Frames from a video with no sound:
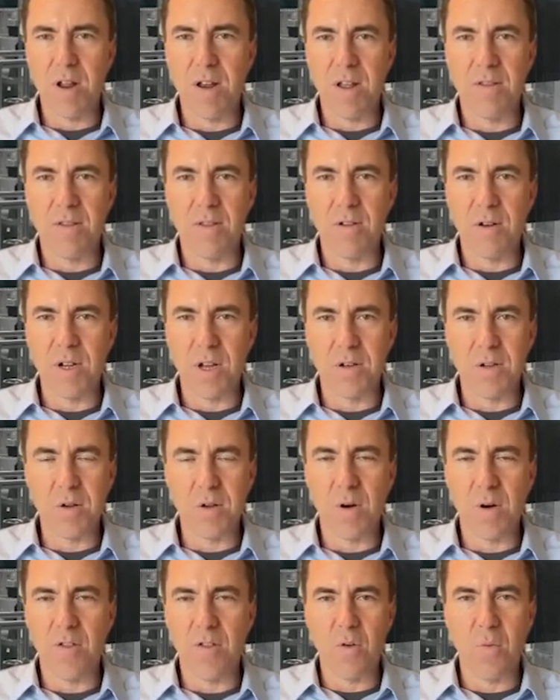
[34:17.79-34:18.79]
and there's
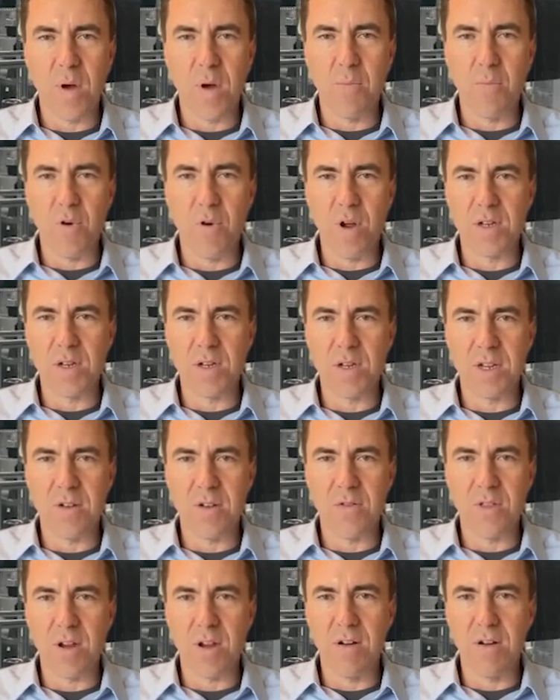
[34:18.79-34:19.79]
also other web presence
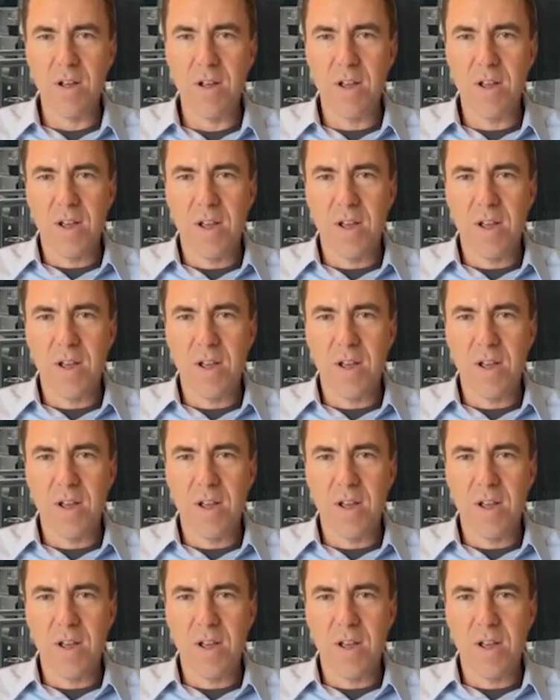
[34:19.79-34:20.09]
out there.